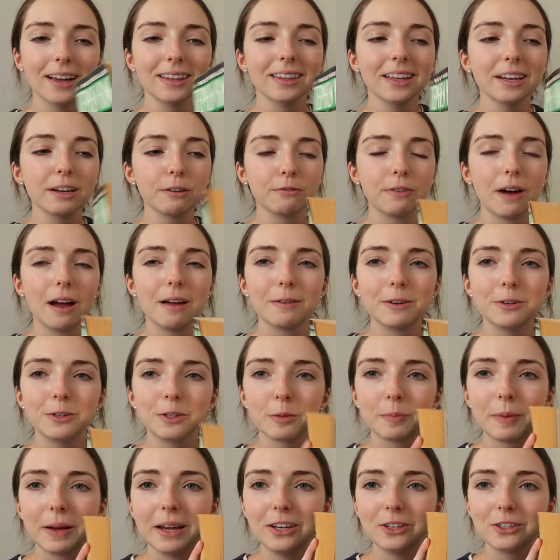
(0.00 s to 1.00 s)
got like
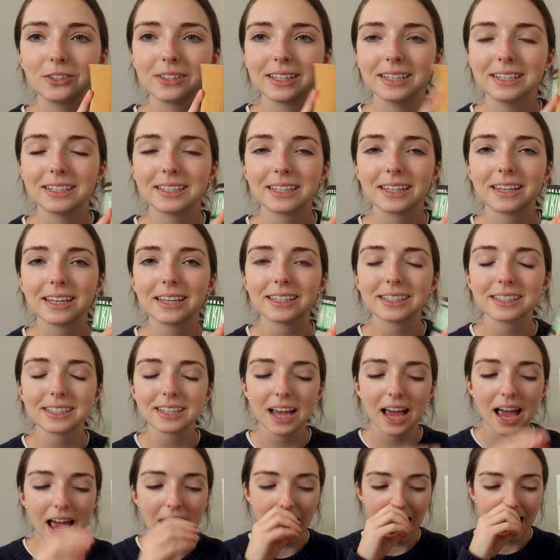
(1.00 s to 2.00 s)
500 pages into this
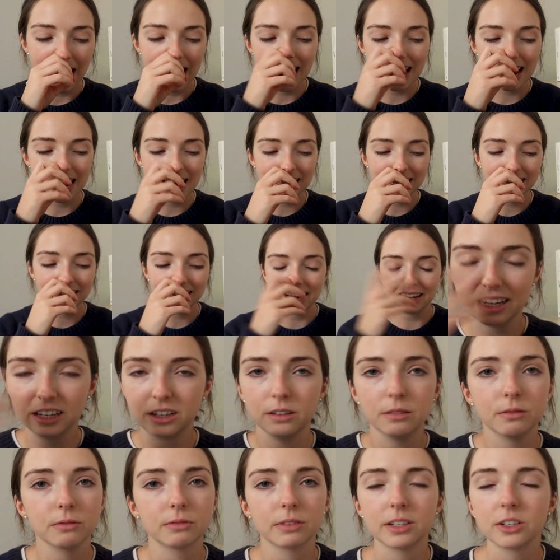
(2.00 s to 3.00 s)
and I
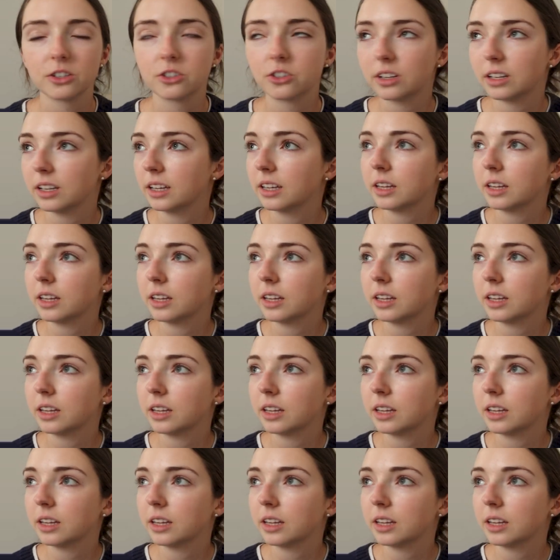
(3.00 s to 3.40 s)
couldn't finish it.